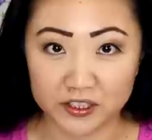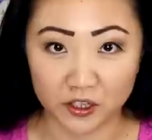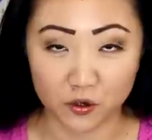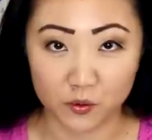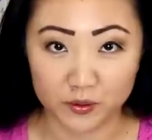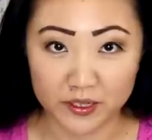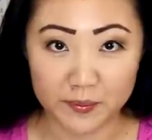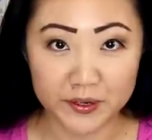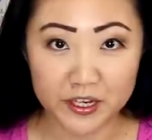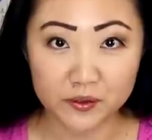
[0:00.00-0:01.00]
Star Quilt
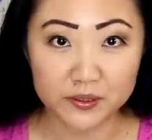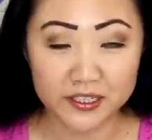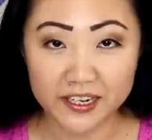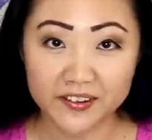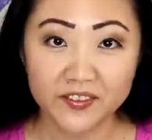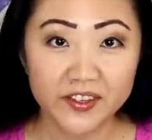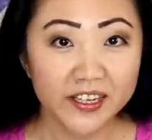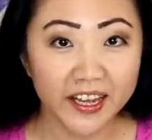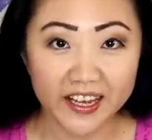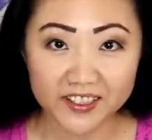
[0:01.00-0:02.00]
Company using it.
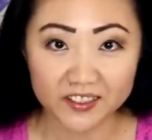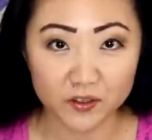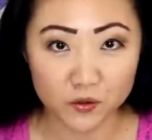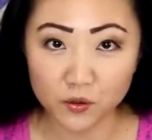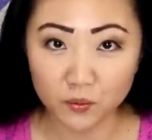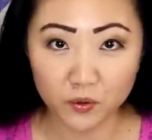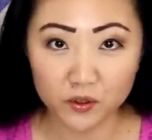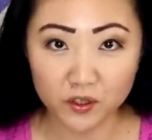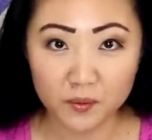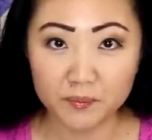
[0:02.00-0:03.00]
It's a cool
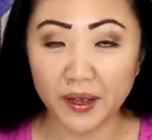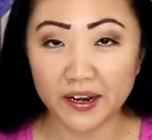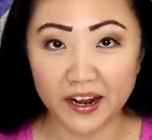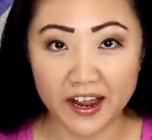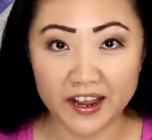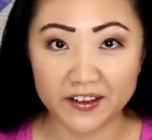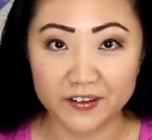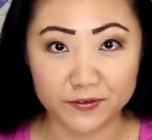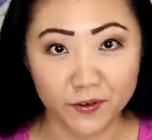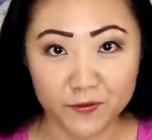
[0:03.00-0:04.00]
ruler, but I
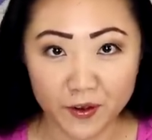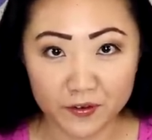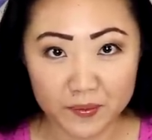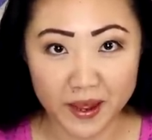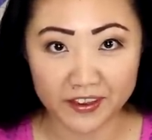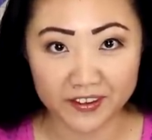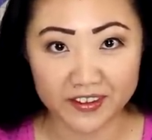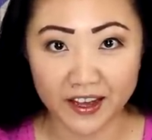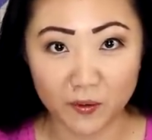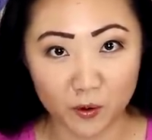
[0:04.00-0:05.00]
have found a method
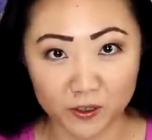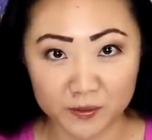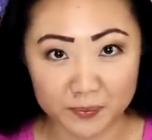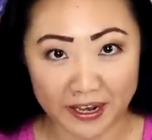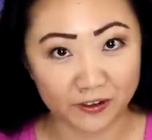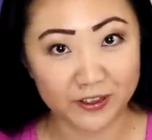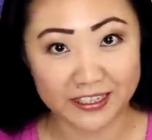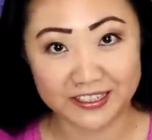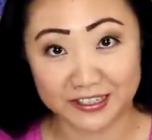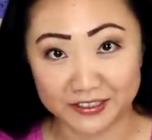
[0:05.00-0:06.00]
that works better
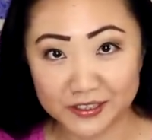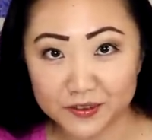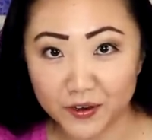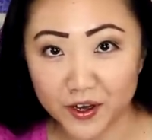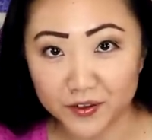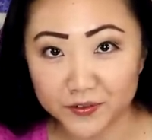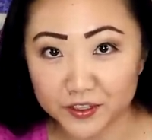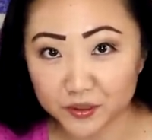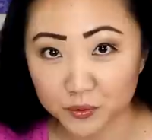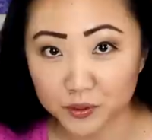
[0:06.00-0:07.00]
that doesn't involve
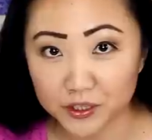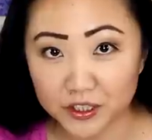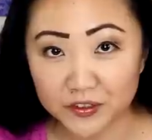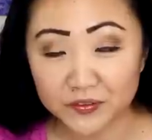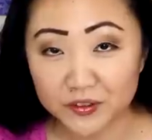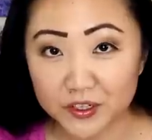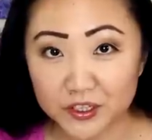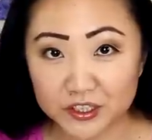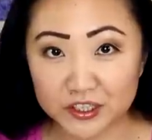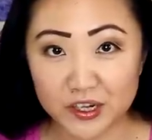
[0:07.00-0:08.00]
this ruler,
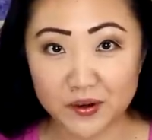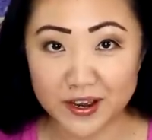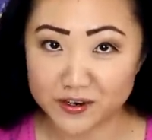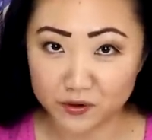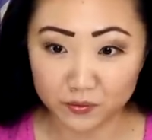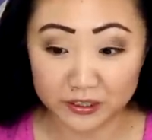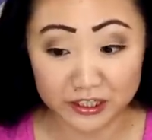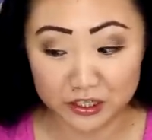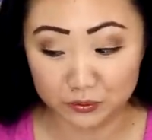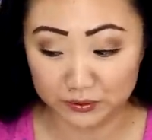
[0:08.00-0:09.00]
so I don't really
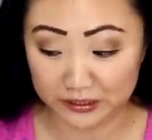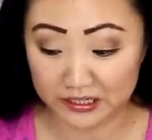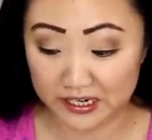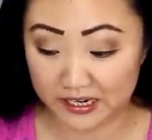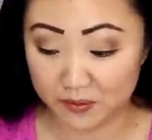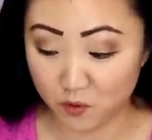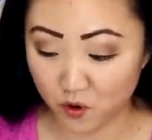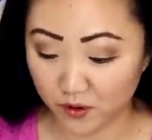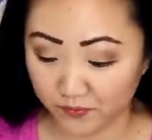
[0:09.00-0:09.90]
use it anymore.